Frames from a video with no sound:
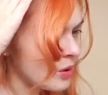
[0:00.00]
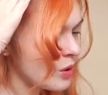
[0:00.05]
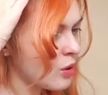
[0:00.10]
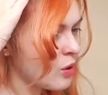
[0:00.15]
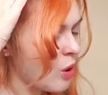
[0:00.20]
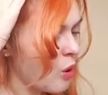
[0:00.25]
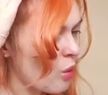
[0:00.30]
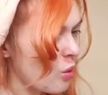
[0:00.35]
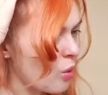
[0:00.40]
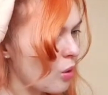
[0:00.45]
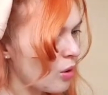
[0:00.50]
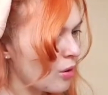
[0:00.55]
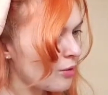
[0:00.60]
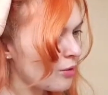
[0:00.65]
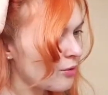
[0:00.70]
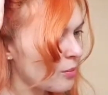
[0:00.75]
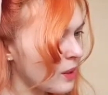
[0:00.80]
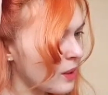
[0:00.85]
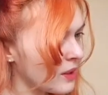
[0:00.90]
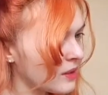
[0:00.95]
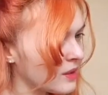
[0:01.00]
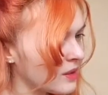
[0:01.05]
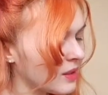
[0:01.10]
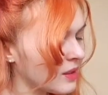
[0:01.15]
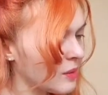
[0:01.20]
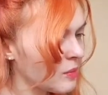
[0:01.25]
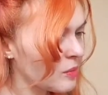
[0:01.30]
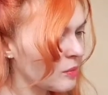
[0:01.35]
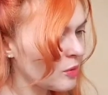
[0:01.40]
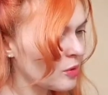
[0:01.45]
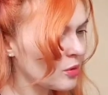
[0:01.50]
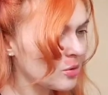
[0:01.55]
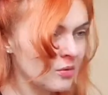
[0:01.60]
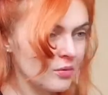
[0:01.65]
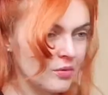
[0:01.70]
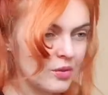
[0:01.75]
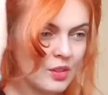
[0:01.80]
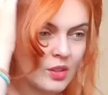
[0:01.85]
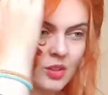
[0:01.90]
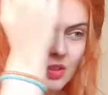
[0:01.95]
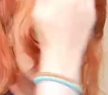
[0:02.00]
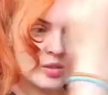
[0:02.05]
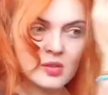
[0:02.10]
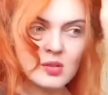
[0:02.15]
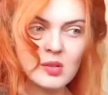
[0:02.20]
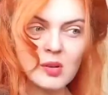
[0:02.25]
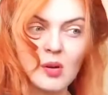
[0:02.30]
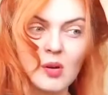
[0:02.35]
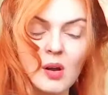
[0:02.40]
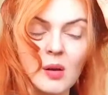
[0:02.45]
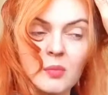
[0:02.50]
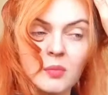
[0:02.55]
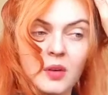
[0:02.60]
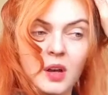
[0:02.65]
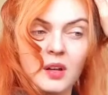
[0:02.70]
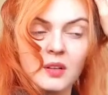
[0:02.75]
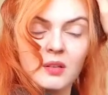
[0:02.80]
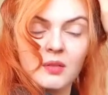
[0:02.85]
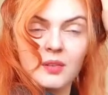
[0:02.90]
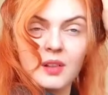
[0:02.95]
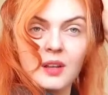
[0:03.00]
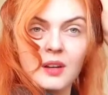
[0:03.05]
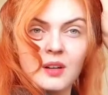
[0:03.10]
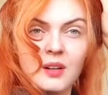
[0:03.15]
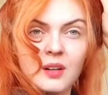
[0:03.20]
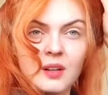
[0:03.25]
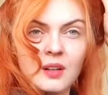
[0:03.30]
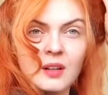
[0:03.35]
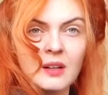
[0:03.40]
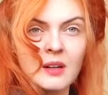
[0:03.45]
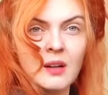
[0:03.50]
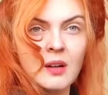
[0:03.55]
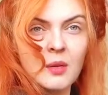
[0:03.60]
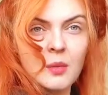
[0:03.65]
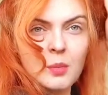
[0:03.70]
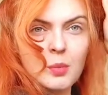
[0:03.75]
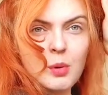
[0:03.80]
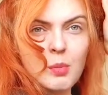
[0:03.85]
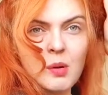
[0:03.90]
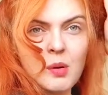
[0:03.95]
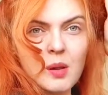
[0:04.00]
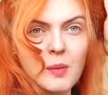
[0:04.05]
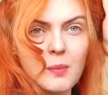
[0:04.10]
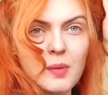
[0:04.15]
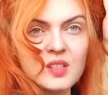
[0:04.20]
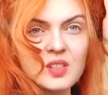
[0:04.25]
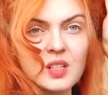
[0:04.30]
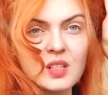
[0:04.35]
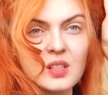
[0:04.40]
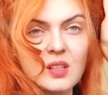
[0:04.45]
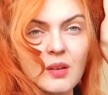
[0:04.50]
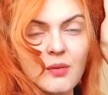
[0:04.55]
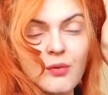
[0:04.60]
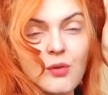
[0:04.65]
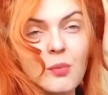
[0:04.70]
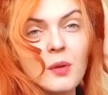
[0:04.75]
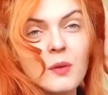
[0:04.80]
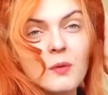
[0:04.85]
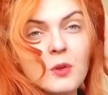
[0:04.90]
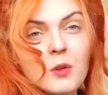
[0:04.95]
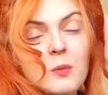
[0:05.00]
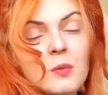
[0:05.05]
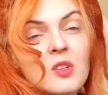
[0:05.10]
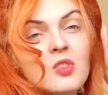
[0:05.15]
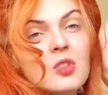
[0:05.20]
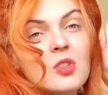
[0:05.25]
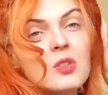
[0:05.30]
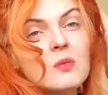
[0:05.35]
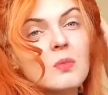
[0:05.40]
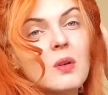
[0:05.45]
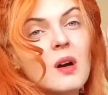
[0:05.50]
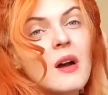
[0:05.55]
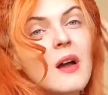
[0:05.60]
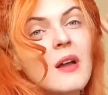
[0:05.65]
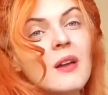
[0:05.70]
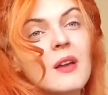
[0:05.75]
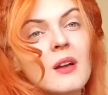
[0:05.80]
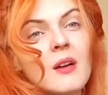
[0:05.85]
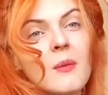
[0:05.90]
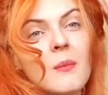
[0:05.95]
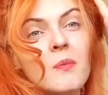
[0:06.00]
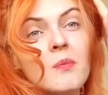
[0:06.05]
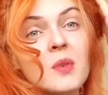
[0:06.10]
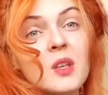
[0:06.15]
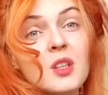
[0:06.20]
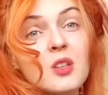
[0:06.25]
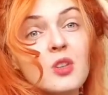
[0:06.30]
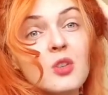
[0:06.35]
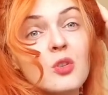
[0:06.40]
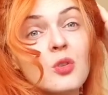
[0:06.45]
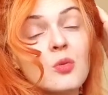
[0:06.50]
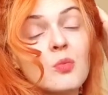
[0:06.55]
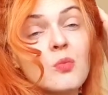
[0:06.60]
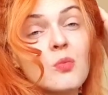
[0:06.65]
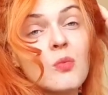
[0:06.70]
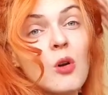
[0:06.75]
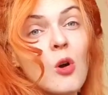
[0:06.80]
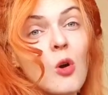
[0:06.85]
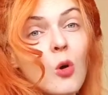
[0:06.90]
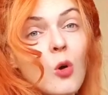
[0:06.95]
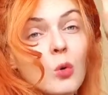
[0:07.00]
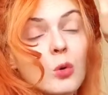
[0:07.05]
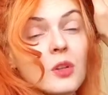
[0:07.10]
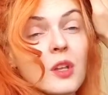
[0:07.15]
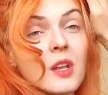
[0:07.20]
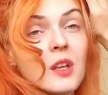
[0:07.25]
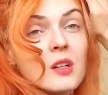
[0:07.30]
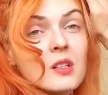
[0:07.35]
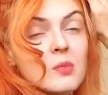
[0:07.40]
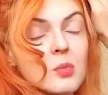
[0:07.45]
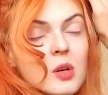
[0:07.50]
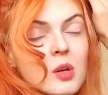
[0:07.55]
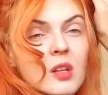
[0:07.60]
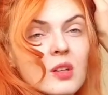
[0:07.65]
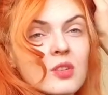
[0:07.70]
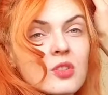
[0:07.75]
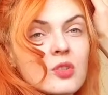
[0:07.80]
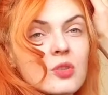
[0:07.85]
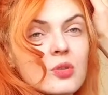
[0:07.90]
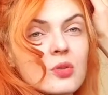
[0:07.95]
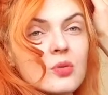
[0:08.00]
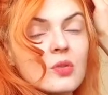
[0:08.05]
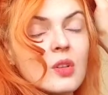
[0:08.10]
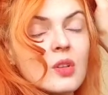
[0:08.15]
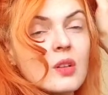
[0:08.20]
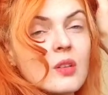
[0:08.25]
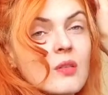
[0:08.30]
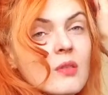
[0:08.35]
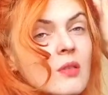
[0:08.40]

go off by the time I'm gonna finish it. So I'm kind of like, probably best idea for me would be just buy medium hold hairspray and just use it.